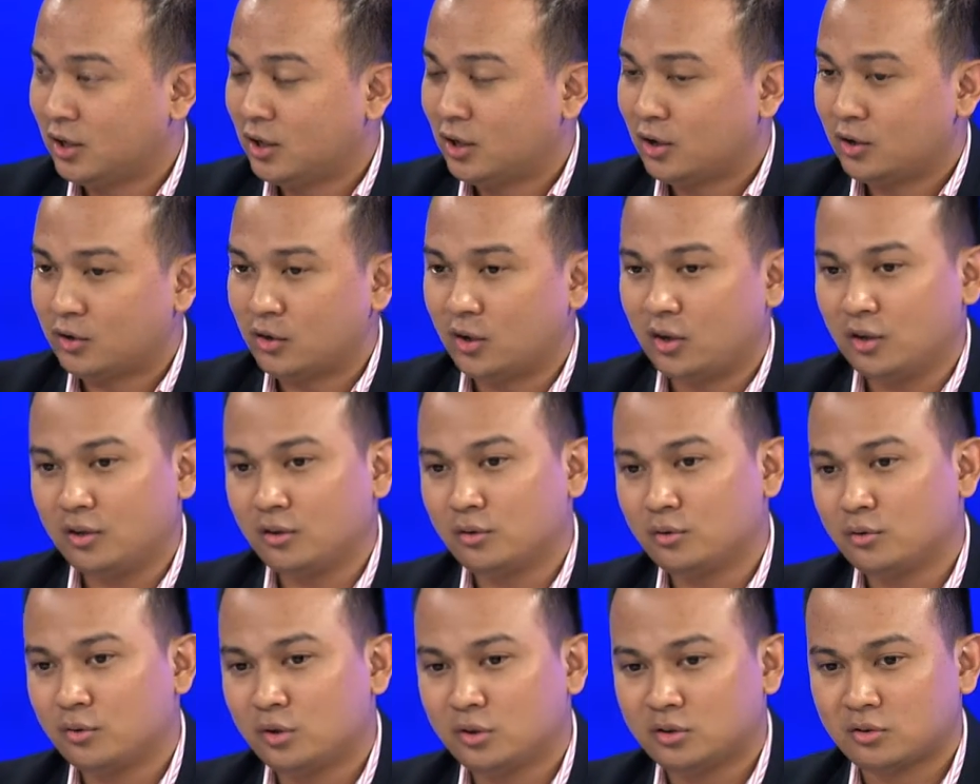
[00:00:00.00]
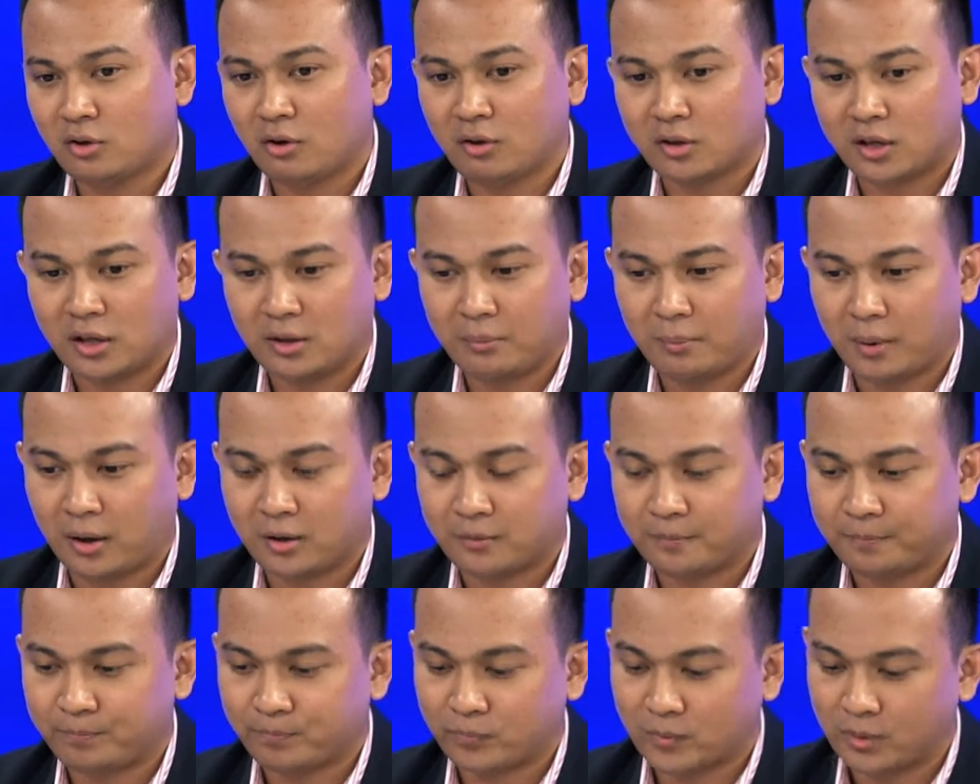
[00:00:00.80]
You're talking
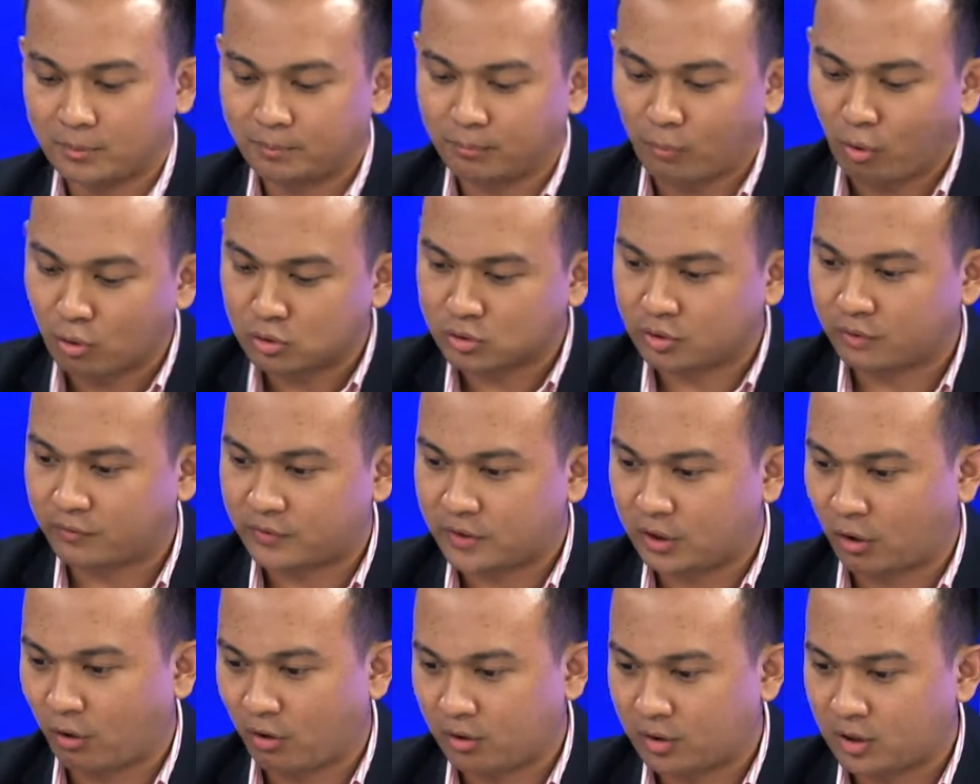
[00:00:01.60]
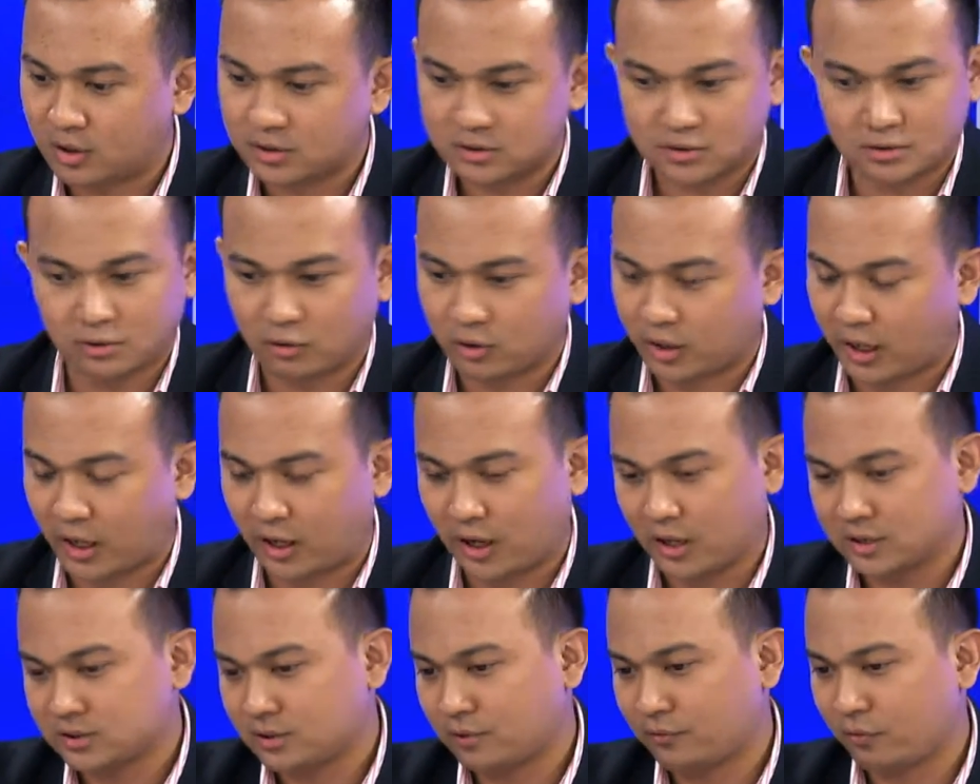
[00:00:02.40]
about most of the orders, okay,
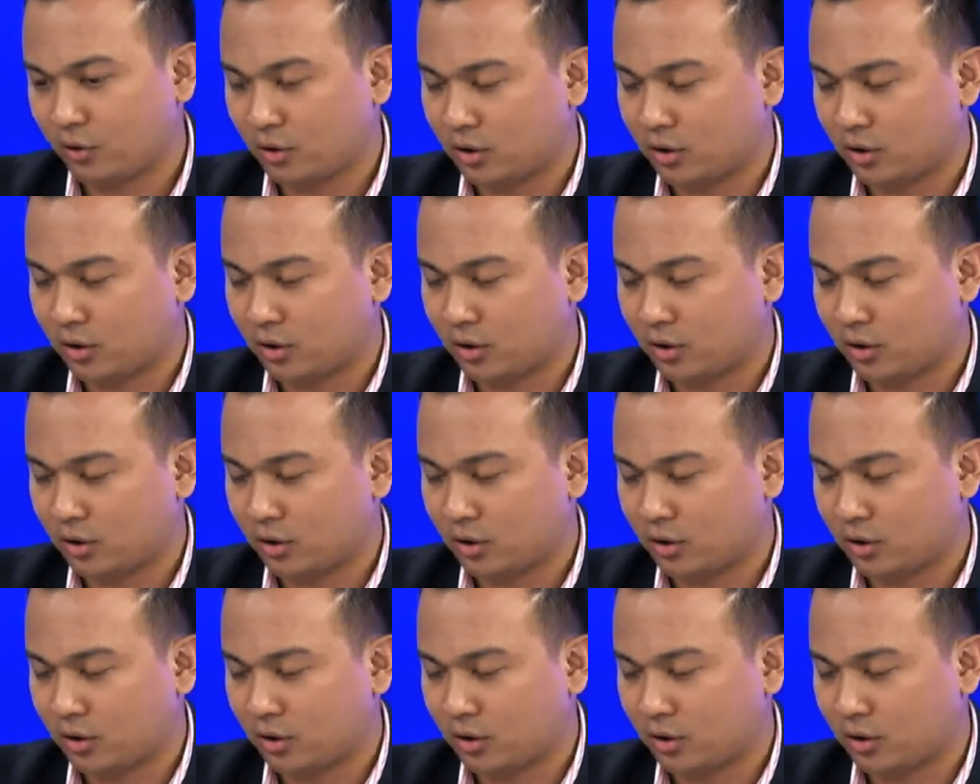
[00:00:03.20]
let's say for